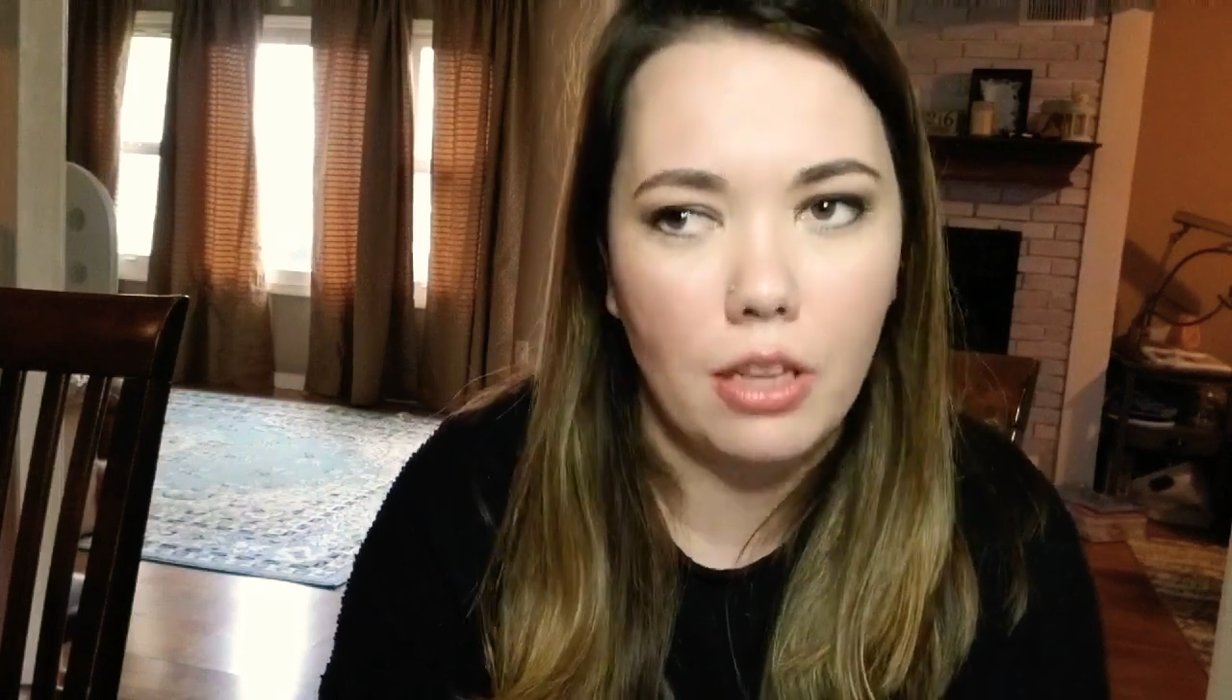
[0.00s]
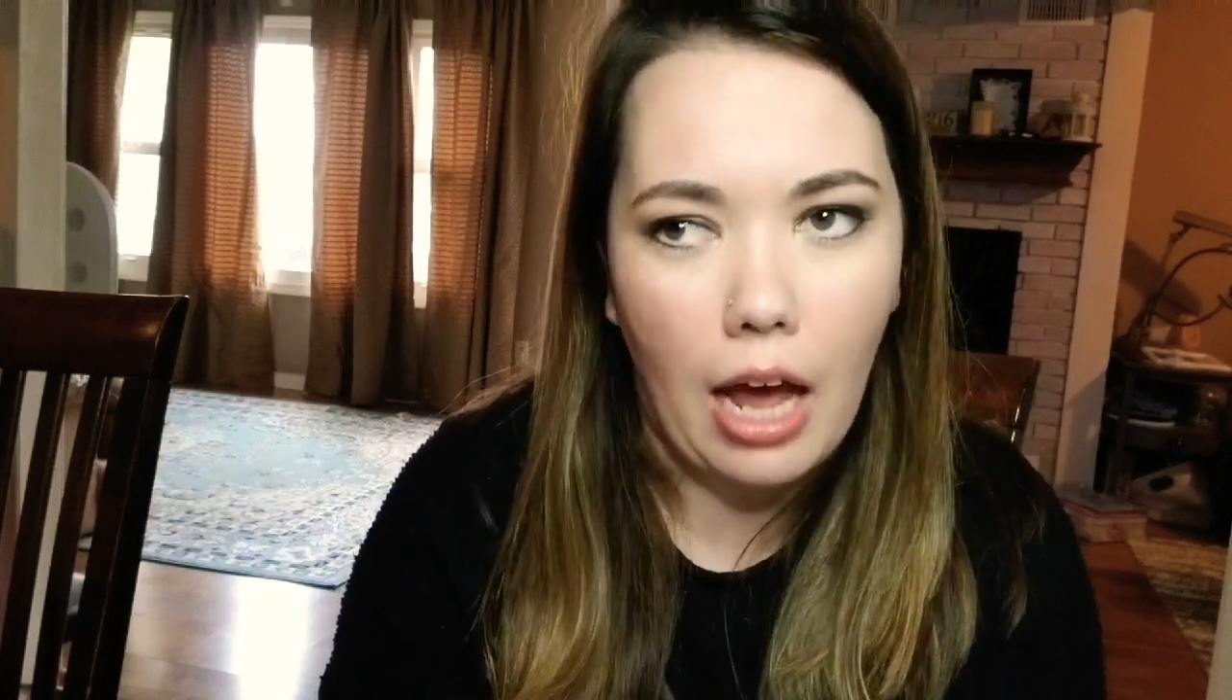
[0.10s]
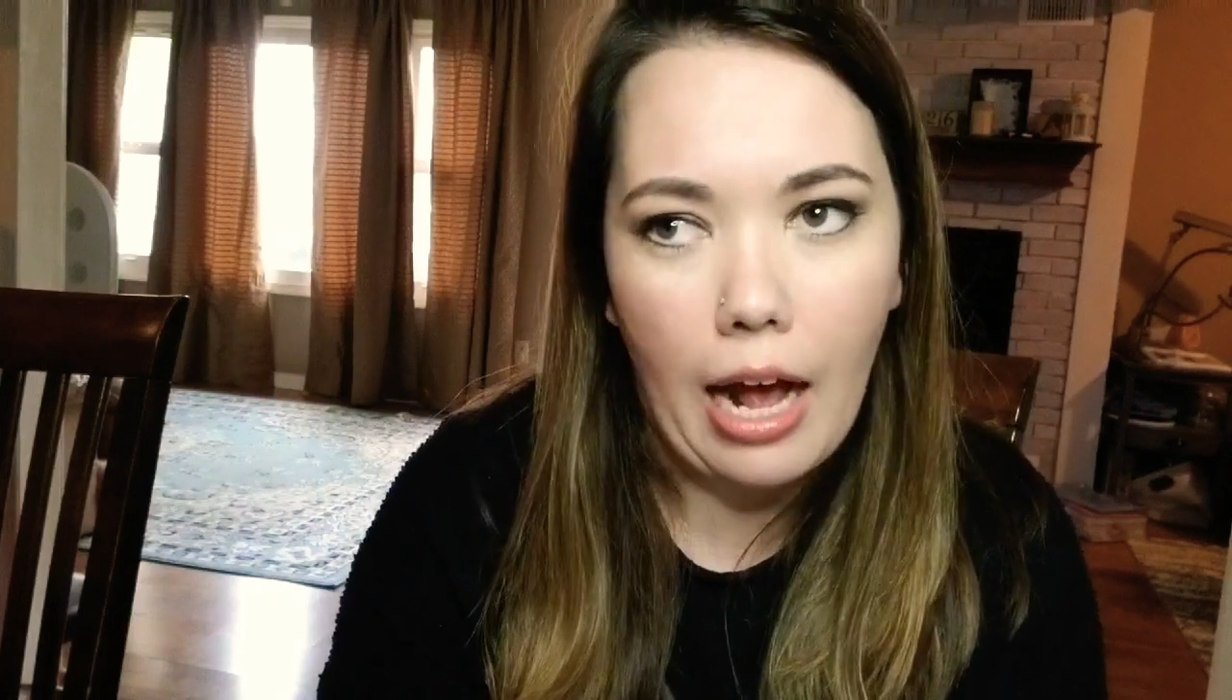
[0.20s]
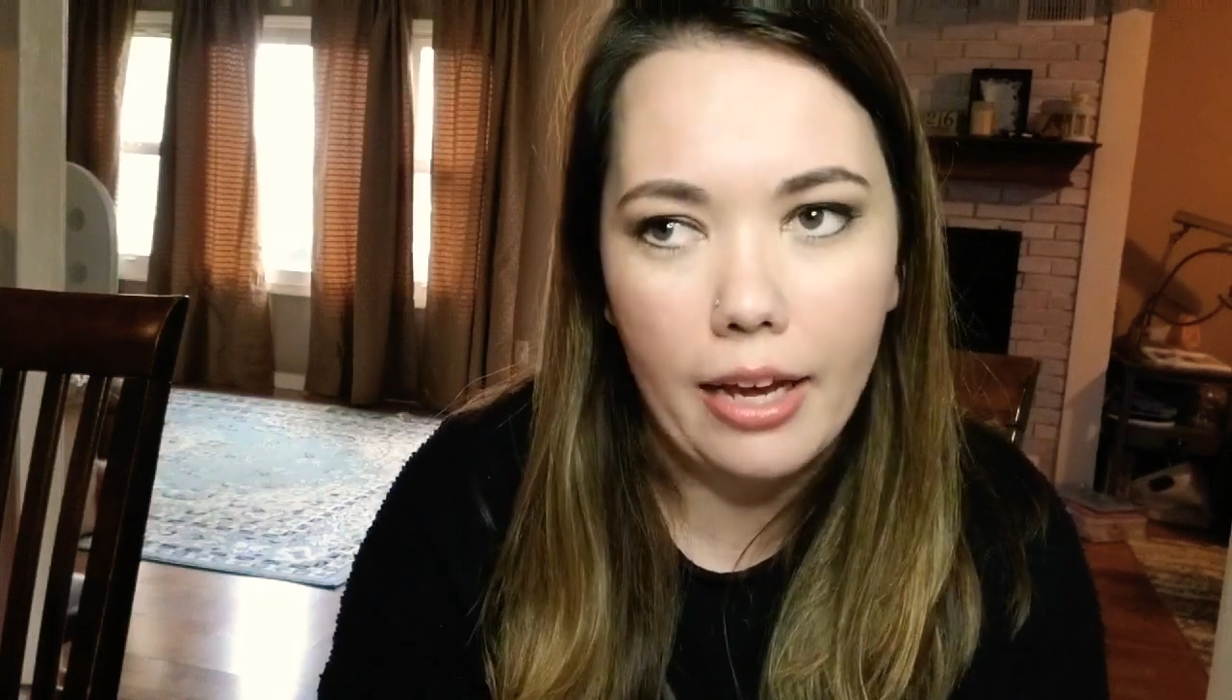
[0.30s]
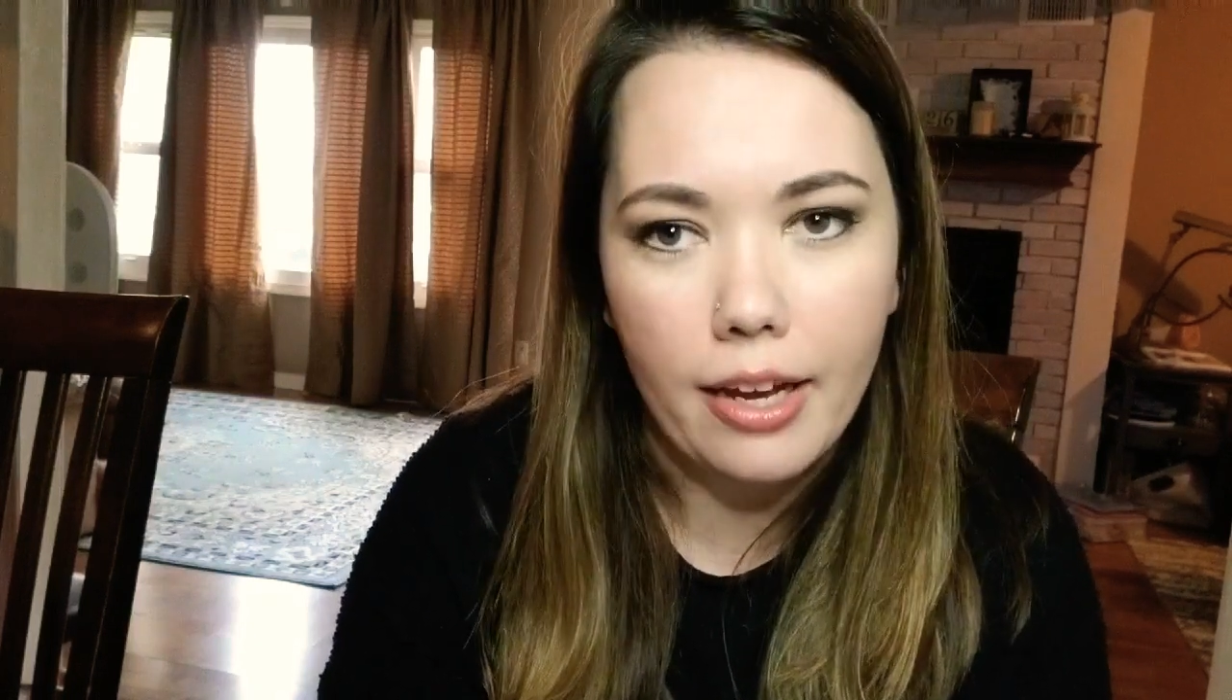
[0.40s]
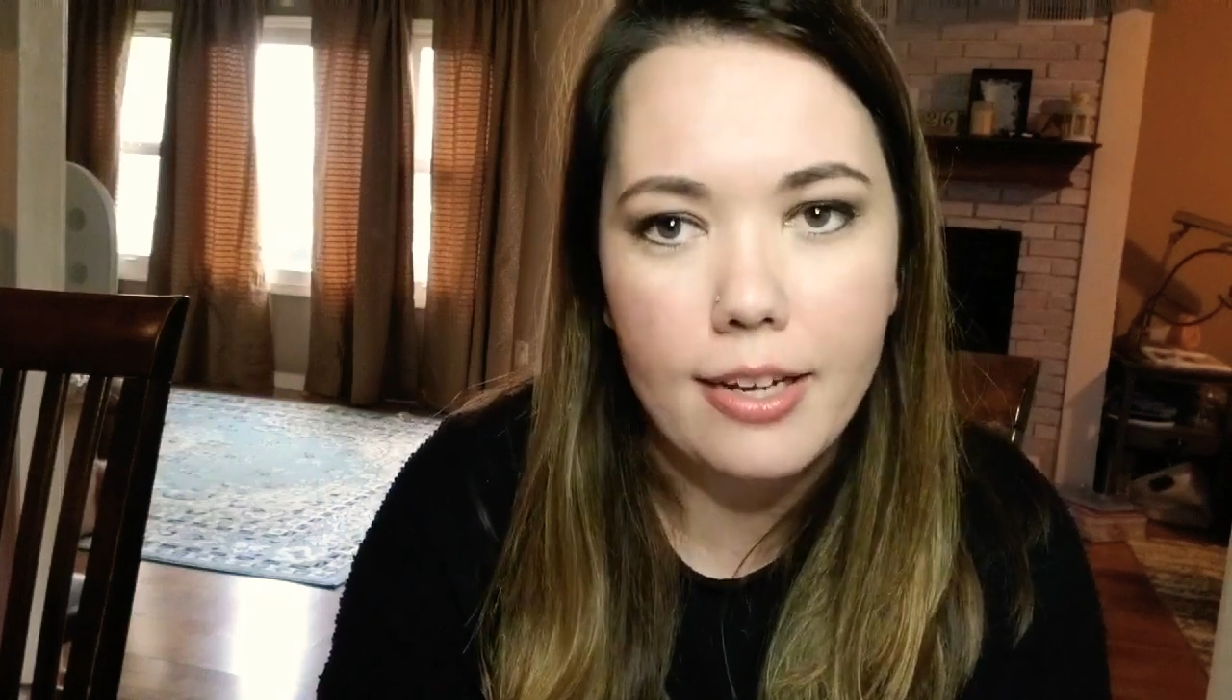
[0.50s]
a lot,